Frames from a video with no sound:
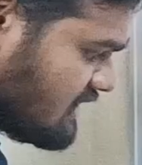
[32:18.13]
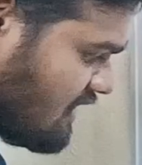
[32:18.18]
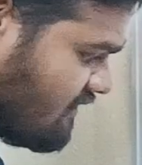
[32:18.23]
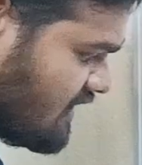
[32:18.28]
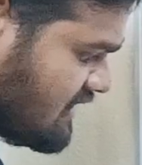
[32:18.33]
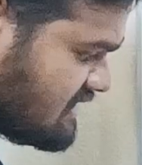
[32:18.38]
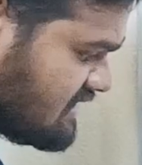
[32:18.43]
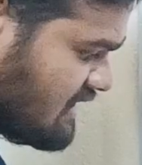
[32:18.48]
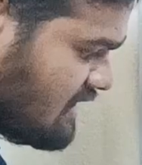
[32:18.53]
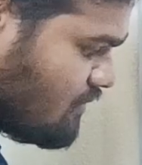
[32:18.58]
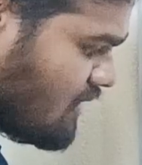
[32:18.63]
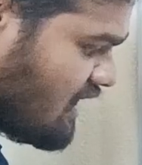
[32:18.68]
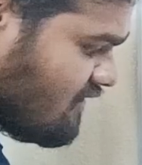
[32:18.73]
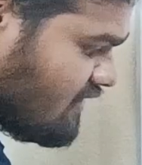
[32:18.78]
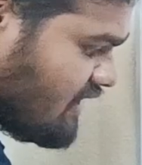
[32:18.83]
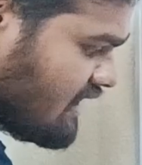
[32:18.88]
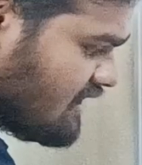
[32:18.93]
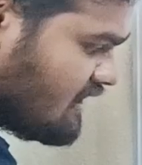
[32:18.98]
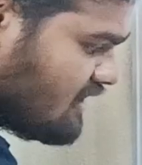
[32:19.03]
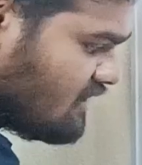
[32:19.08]
is our C bar
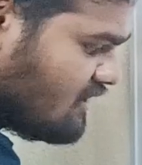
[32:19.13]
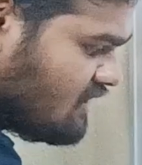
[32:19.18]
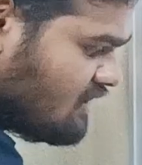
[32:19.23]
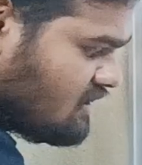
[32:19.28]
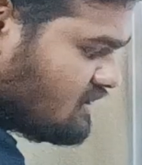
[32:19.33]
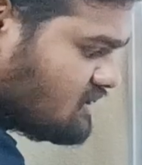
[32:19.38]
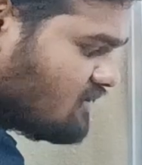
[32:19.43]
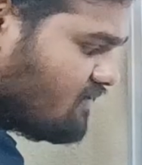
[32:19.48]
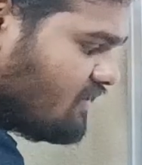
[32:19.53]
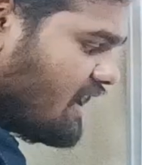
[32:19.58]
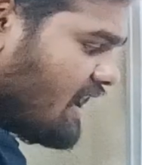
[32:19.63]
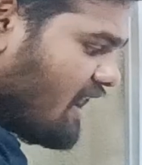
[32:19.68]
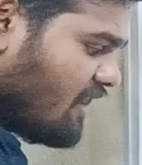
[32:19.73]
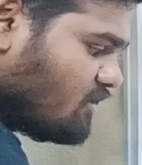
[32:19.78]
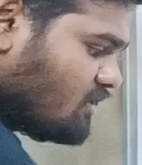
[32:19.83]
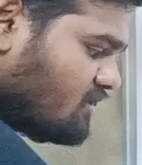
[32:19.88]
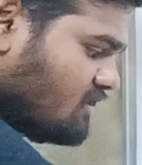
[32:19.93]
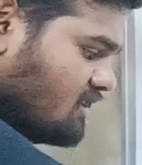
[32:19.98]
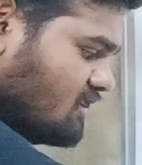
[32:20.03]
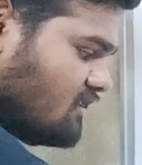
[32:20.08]
vector. So we
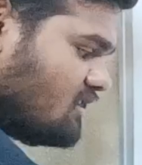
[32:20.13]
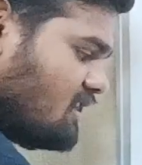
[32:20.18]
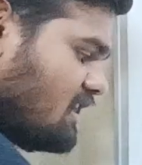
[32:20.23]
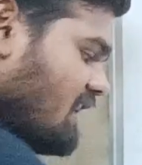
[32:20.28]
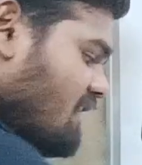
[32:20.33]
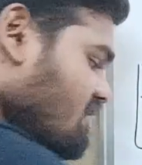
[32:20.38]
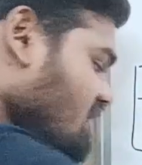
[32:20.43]
have to curl